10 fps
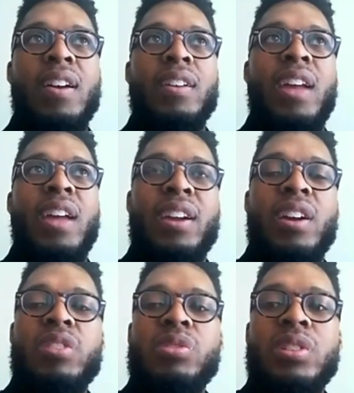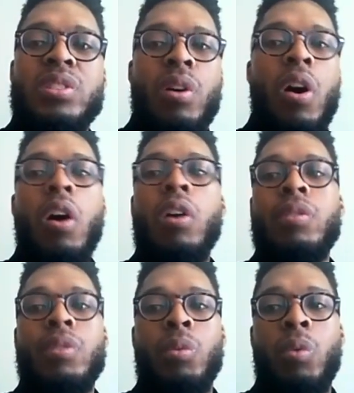like countries all
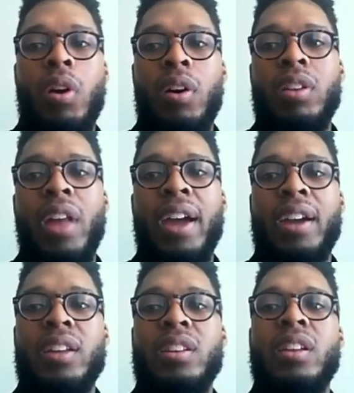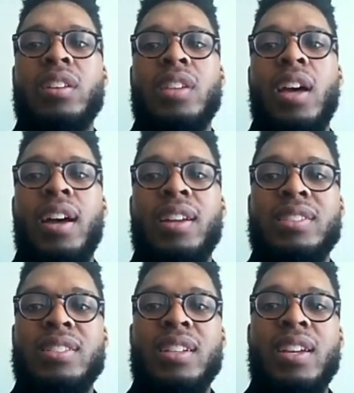over the world like look to
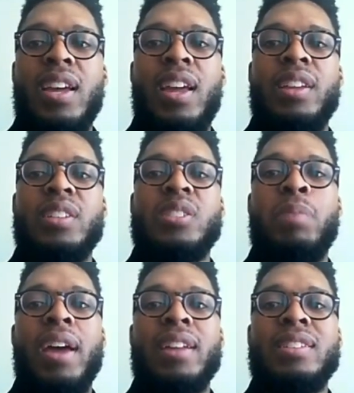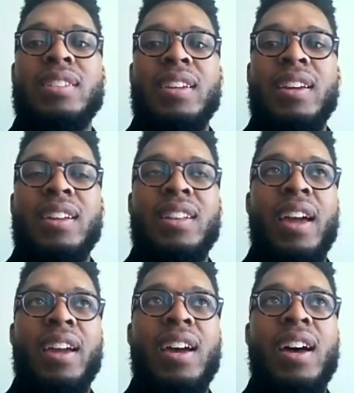us and expect
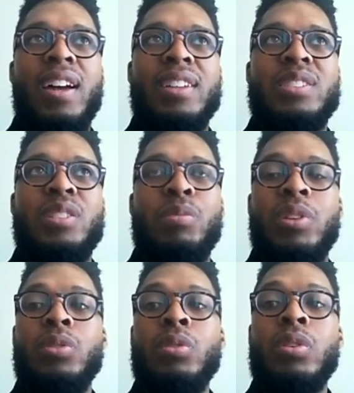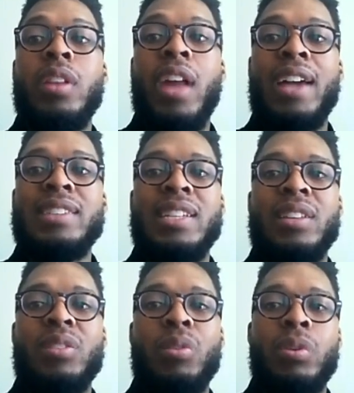like us to be
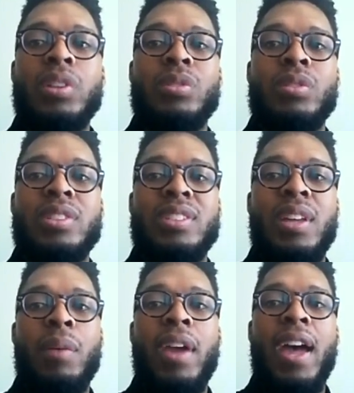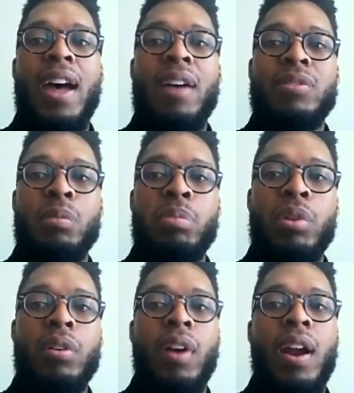utilizing the resources that we have, the
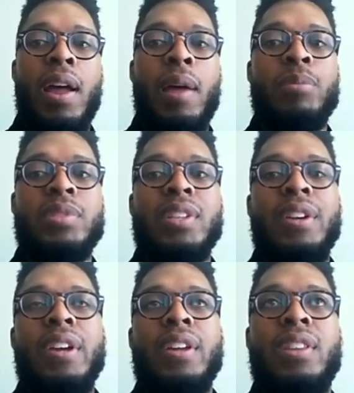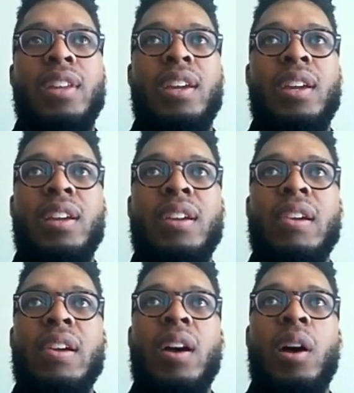programs, the
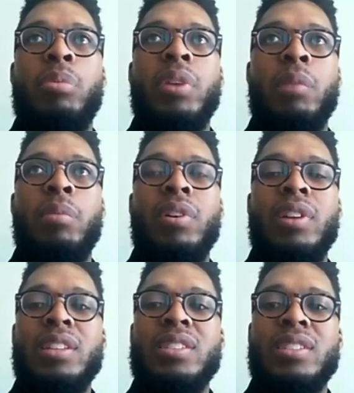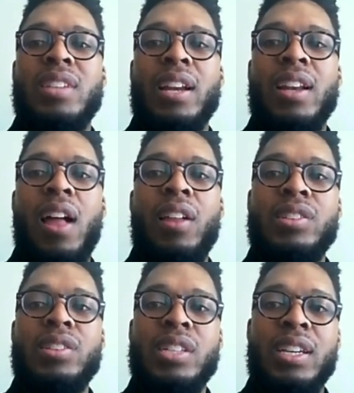applicability to
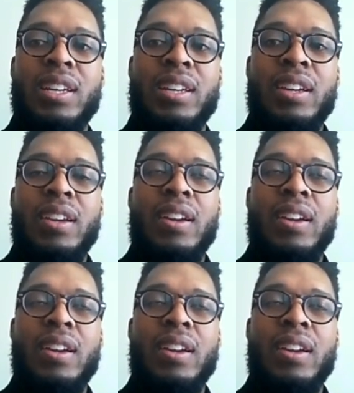technology,